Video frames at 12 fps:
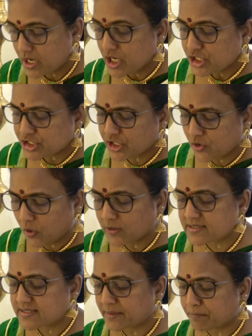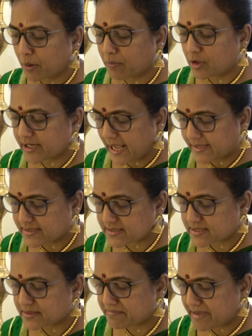She holds the
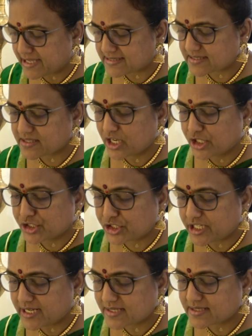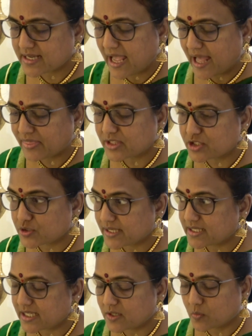pomegranate, mace, shield, and the
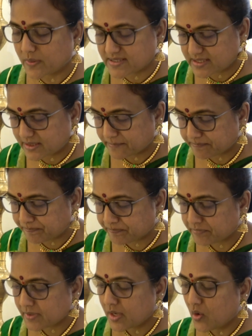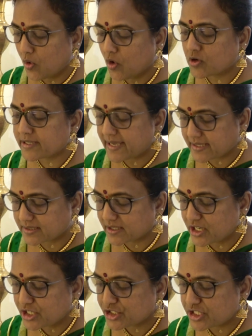drinking vessel. O
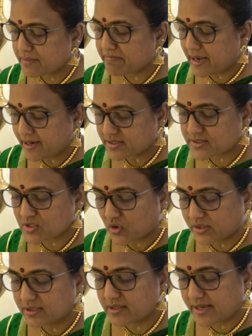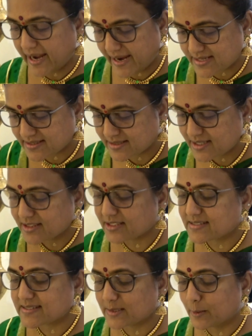king, she bears on her head the
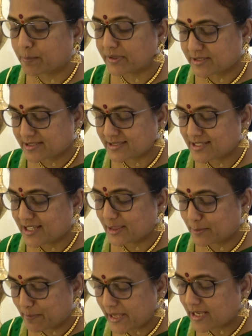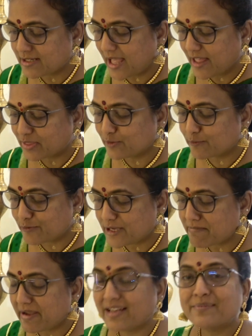serpent, the male and the
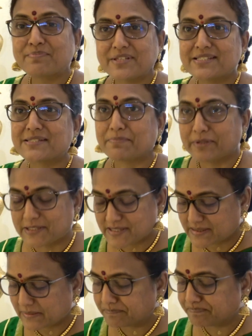female principles.